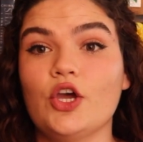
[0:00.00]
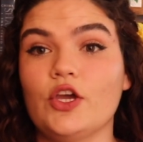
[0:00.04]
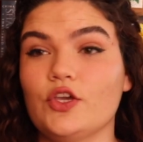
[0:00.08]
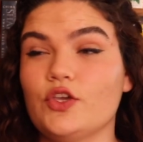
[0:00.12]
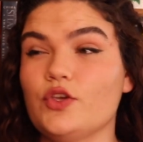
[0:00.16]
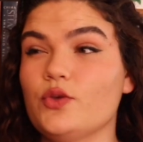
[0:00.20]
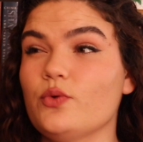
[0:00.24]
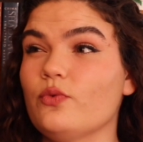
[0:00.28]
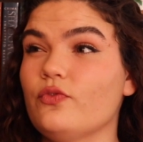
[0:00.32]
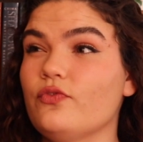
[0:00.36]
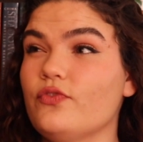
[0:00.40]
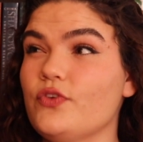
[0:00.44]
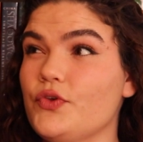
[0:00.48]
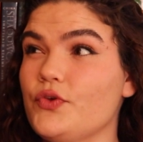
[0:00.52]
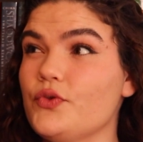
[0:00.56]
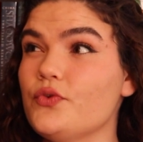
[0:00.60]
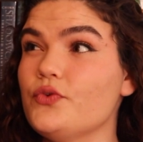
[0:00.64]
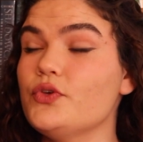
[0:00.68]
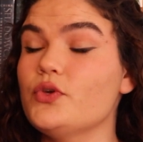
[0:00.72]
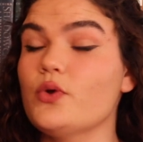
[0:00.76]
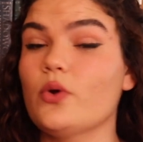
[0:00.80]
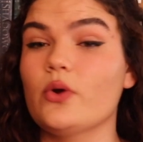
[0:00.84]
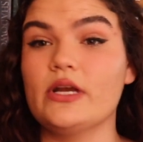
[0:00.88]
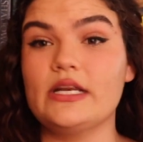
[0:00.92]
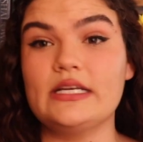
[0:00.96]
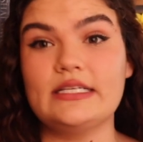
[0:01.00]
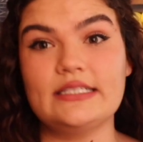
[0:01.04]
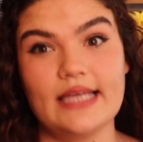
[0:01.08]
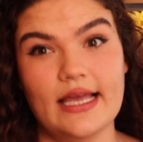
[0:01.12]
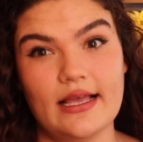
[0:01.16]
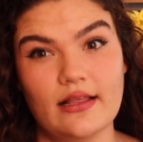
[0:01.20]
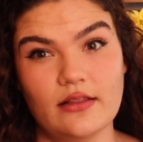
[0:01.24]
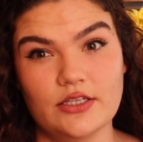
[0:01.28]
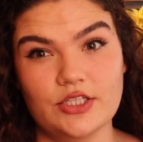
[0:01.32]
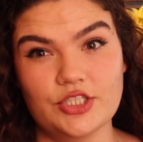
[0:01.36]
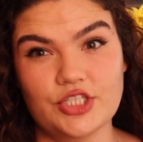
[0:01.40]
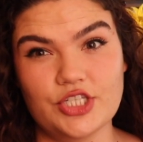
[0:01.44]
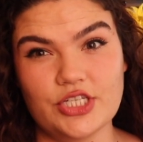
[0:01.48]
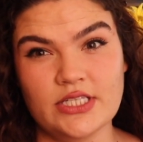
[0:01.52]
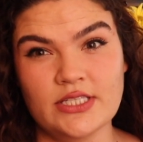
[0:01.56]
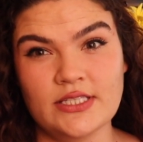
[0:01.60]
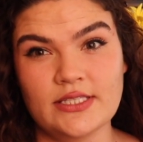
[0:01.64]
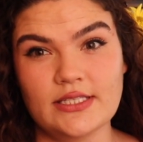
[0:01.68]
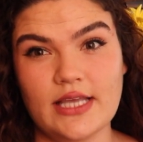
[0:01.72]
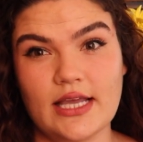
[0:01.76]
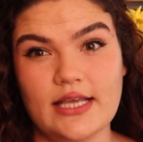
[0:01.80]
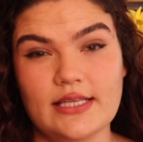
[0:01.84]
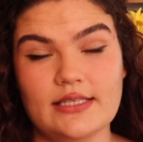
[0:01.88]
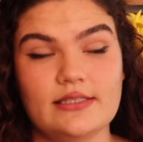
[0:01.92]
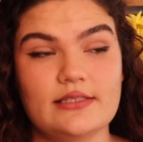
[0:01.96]
you view your
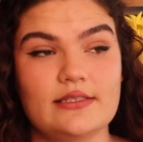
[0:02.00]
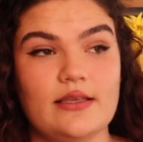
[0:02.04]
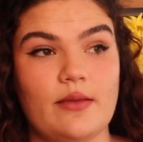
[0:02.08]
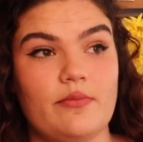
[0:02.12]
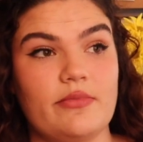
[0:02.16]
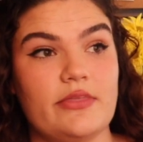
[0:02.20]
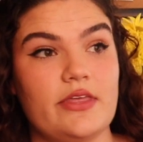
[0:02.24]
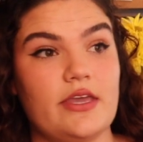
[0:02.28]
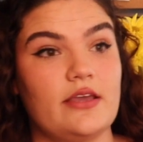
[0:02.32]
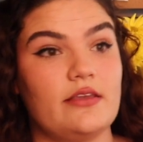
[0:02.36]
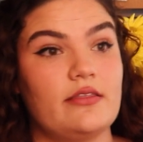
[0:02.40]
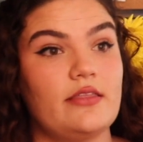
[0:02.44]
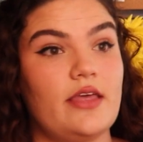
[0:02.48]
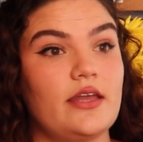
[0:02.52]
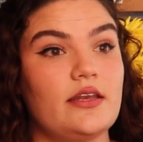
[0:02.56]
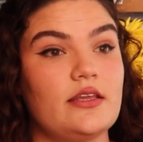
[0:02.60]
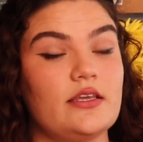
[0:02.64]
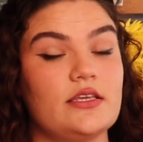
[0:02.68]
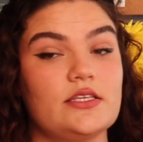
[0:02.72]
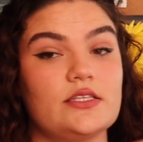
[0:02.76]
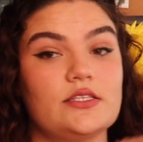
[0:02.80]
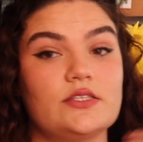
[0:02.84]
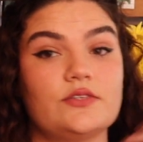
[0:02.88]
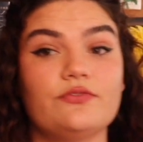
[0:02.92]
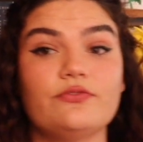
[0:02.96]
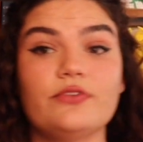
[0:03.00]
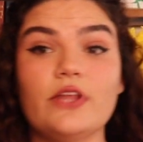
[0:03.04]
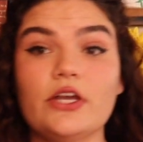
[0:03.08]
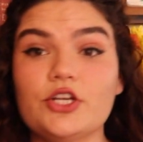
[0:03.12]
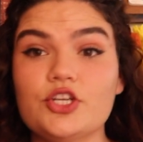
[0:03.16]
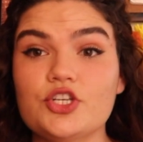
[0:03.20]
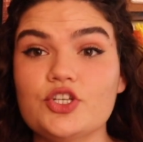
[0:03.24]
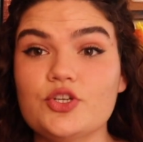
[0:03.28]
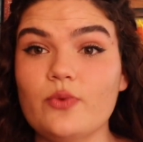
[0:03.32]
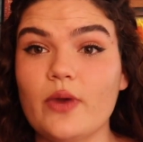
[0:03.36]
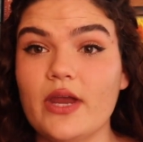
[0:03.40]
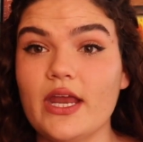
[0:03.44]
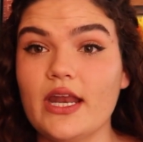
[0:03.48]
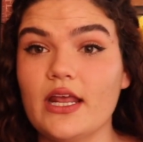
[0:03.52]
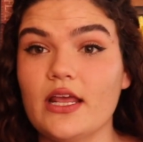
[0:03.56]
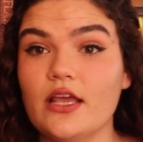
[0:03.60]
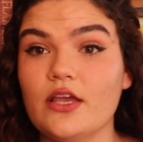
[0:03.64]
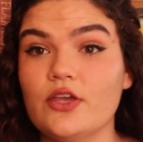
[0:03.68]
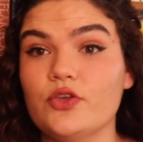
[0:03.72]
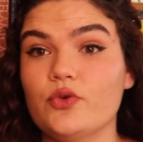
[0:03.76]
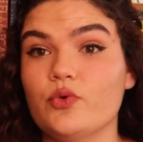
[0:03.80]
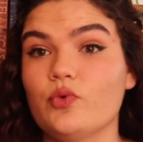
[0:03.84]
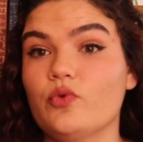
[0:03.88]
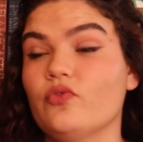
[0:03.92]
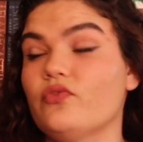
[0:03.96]
intelligence as something that is
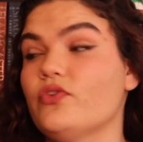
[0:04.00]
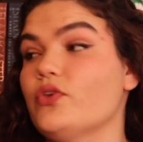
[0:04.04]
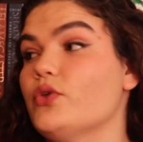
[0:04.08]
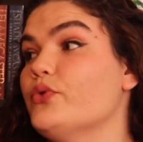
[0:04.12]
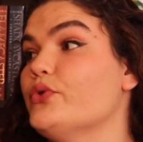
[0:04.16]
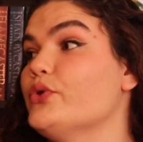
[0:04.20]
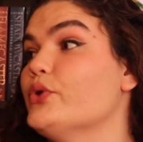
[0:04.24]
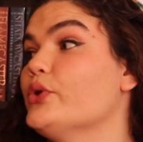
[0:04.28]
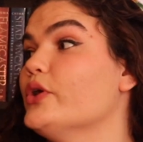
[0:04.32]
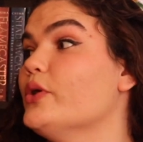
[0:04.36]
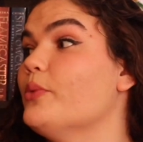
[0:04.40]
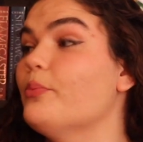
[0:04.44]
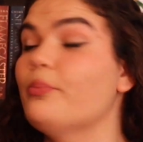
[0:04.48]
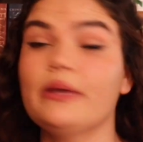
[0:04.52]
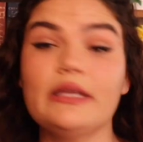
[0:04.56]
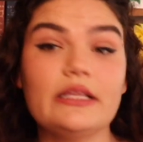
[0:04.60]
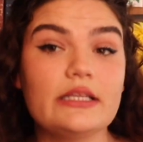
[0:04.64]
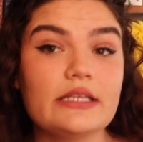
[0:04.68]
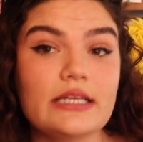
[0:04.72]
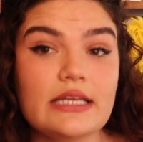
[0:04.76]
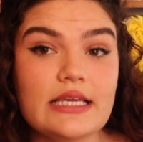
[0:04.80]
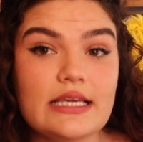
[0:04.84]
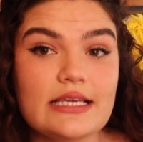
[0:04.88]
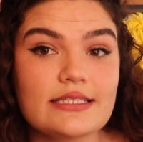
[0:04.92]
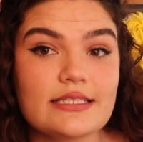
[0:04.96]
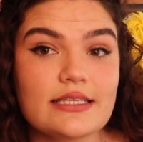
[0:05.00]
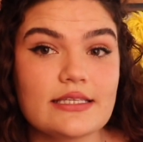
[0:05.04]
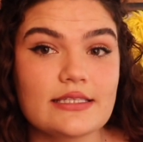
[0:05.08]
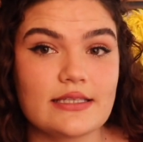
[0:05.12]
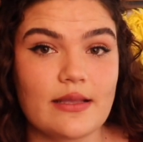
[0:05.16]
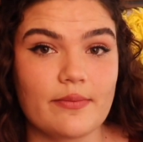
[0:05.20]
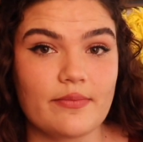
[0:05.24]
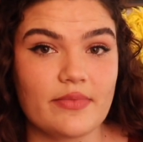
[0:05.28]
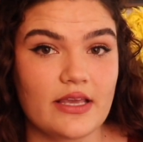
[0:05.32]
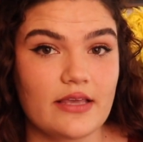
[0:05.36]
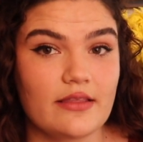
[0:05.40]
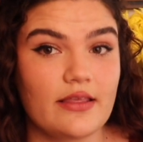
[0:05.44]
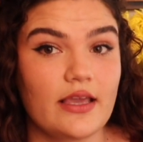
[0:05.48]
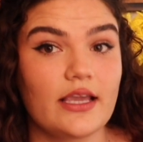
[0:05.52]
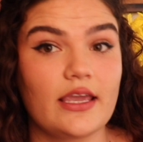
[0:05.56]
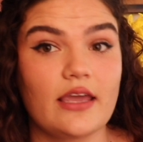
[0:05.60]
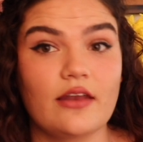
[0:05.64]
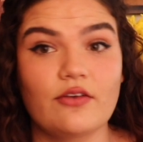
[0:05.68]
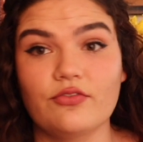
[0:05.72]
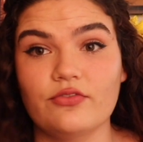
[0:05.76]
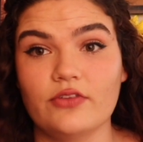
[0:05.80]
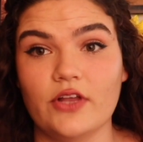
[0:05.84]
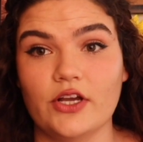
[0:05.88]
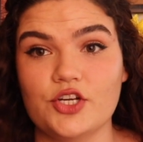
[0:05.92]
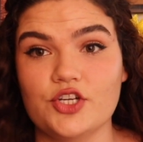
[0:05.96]
fluctuating, you view your abilities as something that
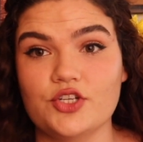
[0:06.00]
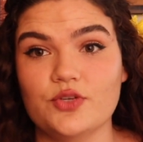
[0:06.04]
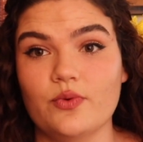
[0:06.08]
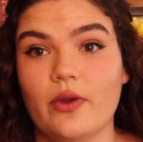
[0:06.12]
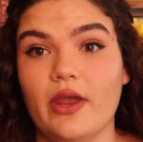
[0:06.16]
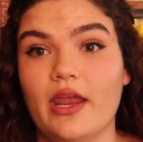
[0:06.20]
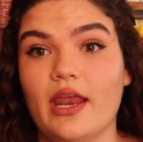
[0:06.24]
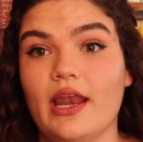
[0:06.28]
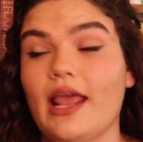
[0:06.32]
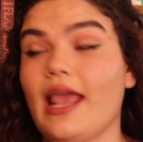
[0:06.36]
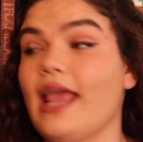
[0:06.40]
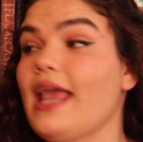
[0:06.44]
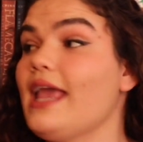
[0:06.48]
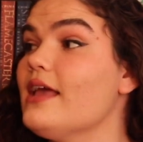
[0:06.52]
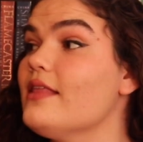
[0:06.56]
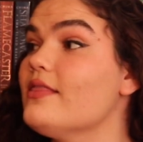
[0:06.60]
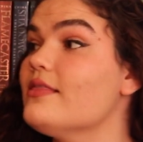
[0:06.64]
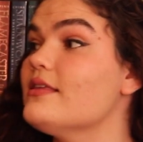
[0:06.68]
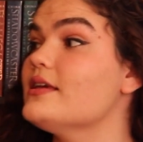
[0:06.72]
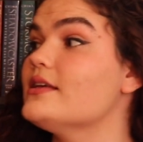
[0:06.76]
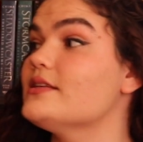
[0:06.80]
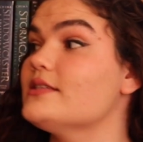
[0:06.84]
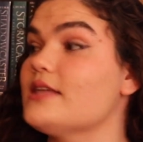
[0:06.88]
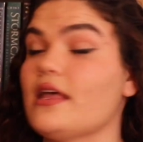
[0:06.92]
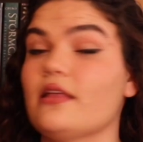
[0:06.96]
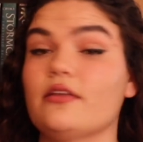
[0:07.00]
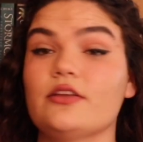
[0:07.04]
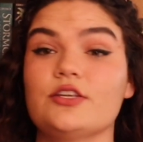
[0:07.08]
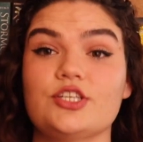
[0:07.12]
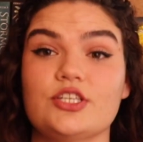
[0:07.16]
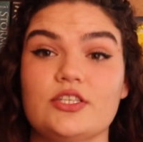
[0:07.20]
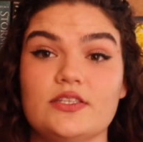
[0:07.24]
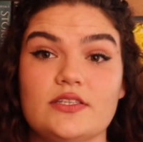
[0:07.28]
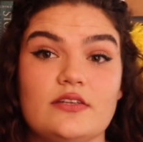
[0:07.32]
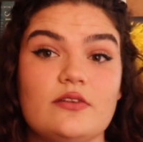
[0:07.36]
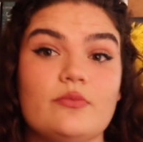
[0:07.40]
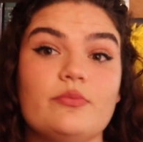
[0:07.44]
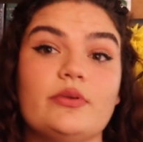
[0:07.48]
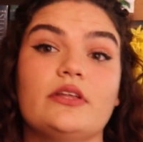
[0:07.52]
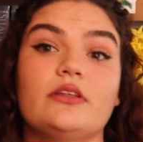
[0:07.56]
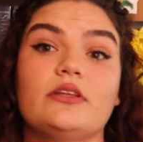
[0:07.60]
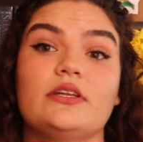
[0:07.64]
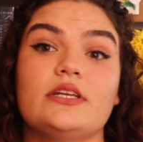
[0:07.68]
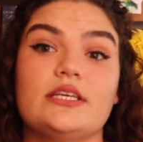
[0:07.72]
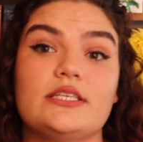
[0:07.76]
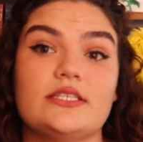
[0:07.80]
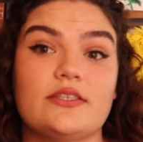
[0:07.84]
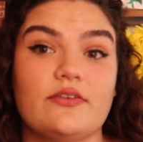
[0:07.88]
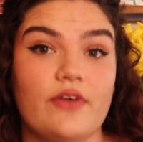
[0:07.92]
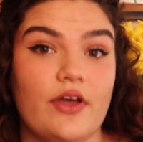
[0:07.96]
can fluctuate, and the intelligence and
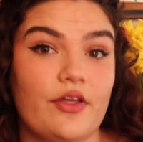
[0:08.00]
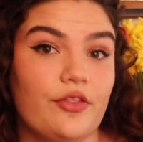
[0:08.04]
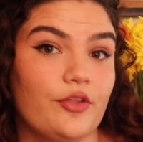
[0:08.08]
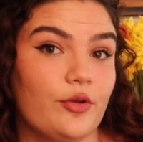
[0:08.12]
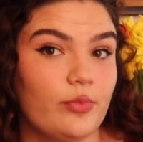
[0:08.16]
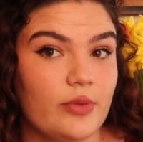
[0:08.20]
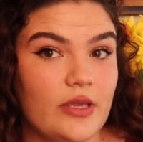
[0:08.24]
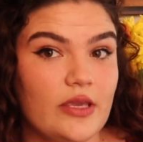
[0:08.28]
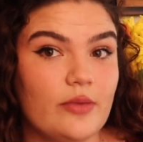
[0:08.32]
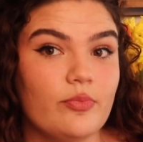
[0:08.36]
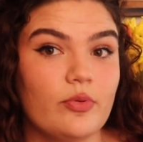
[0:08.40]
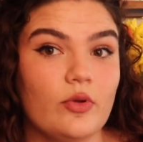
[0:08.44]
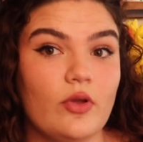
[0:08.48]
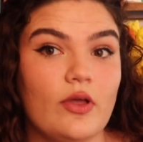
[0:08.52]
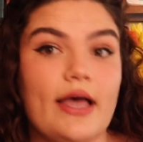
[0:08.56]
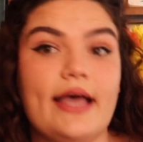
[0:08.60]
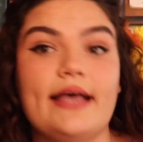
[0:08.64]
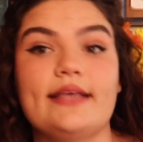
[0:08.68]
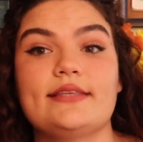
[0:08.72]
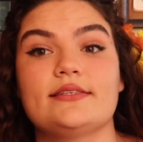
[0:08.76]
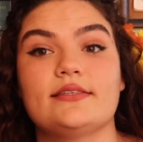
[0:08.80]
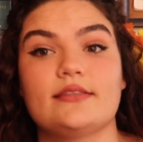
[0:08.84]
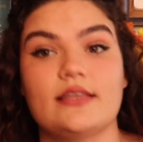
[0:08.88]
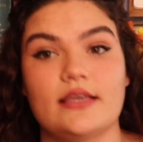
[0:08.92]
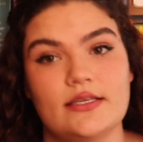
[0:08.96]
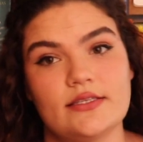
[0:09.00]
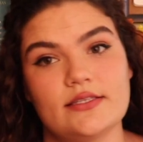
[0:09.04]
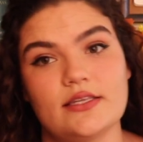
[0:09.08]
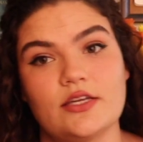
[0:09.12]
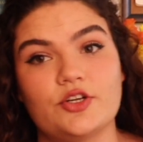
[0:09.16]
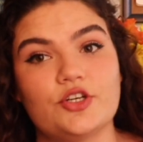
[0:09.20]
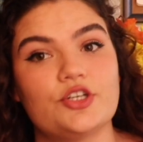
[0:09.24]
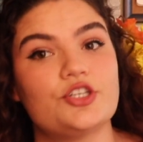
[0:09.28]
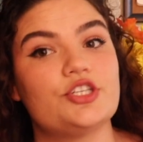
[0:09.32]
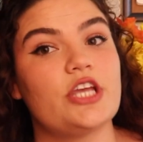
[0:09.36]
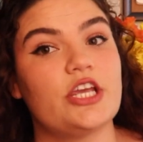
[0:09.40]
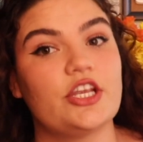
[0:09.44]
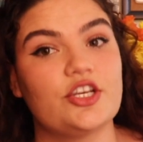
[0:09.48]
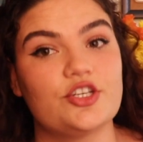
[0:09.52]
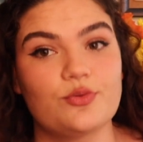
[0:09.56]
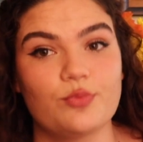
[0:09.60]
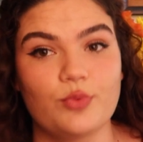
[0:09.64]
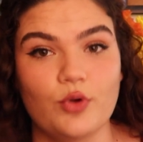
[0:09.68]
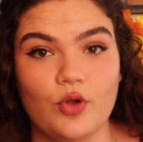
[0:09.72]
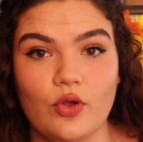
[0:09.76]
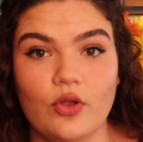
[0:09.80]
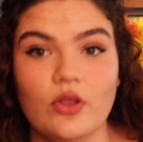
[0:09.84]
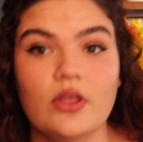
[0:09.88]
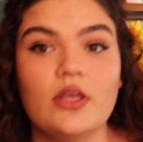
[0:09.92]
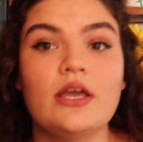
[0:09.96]
abilities of other people as things that are
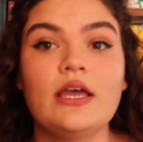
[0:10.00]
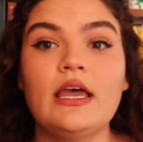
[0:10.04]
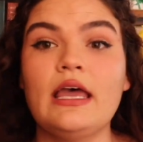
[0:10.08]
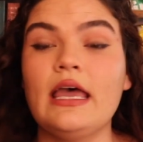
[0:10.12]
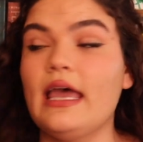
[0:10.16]
changeable